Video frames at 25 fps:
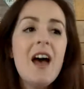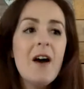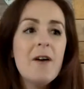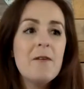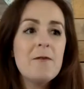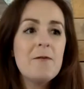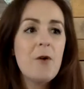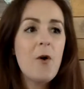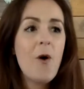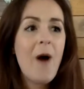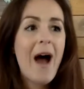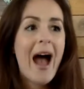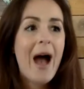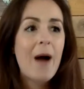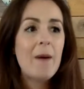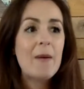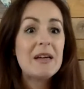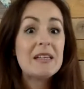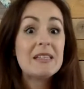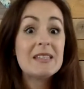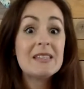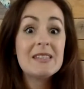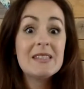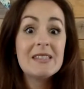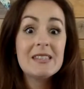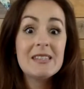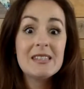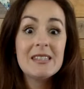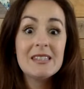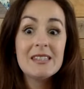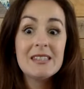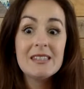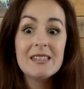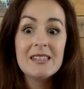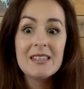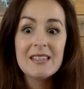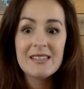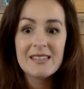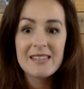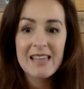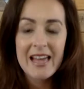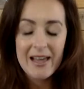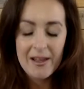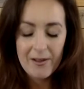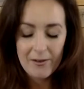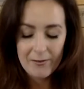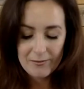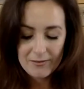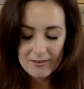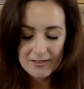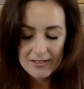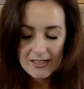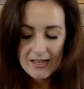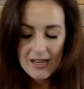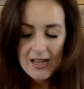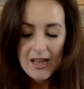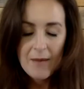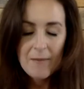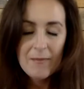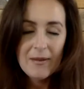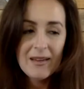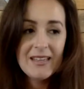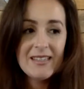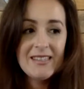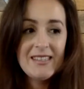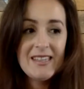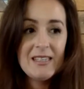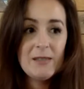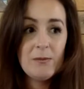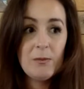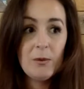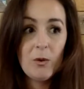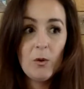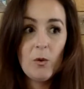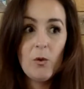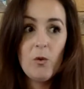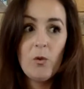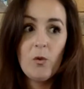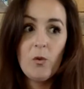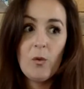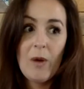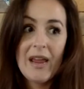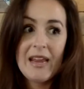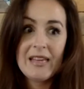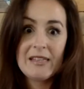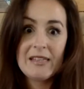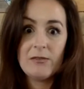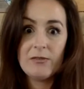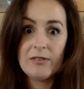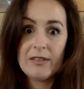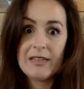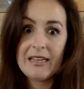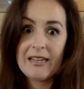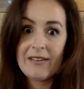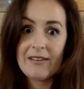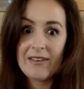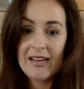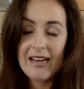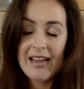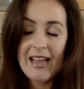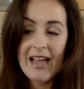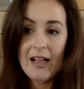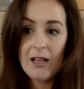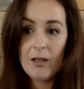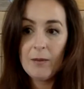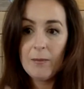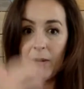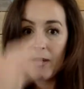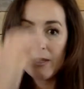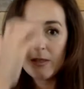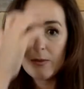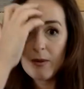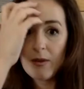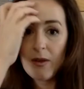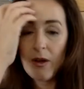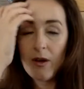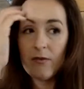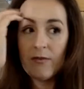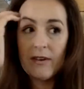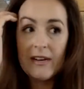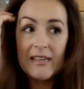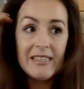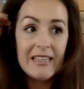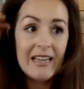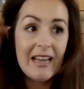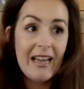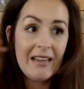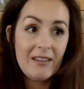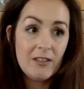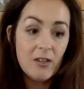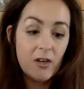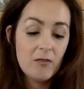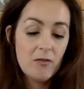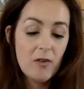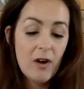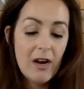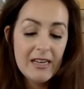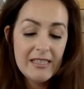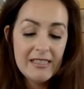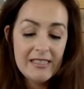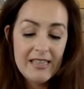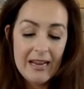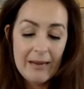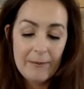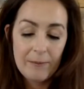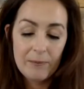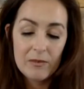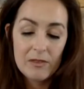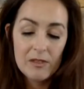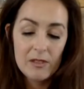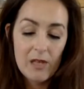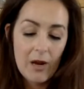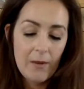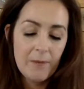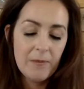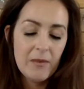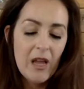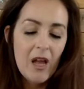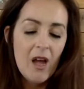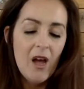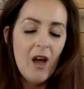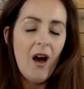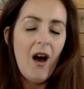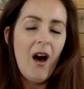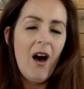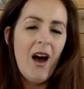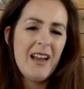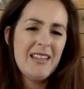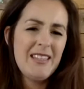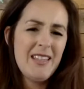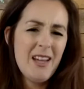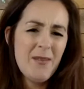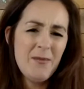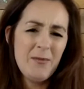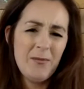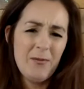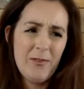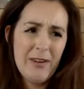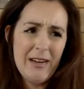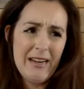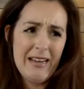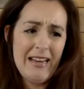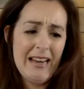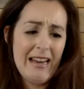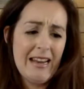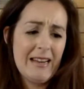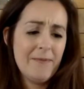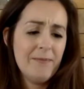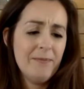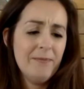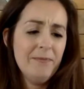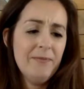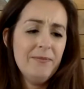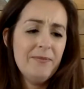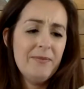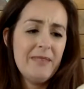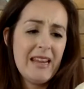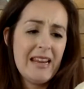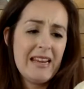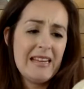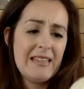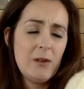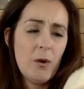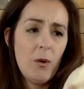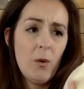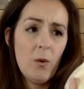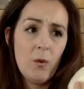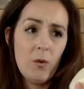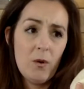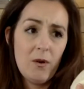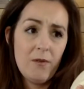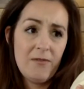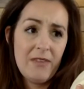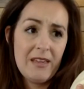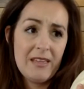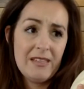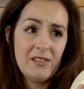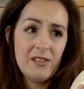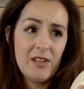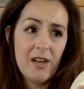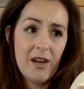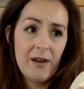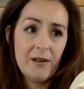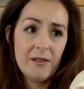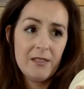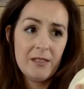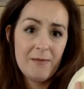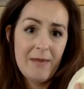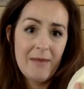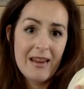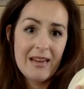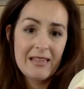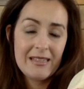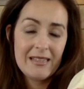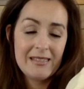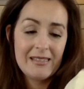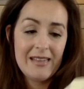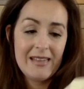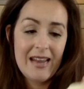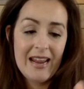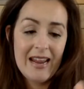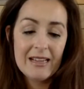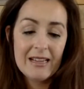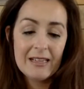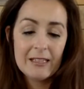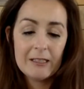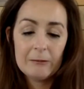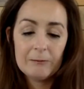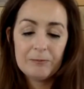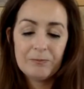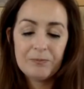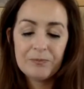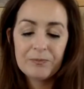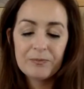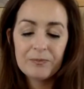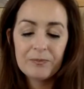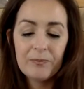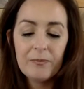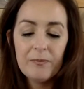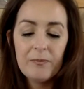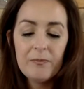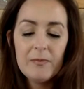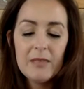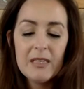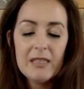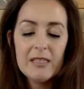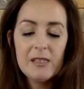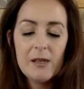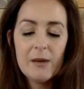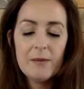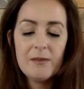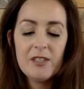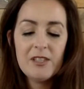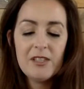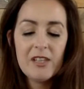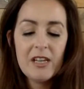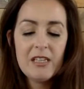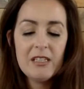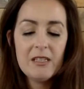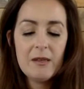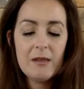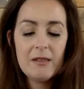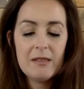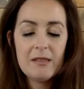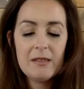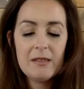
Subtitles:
for our S sound, because this will always really, really help us with our reading and our writing. So I don't really need all of this dough to make a snake. So I'm just going to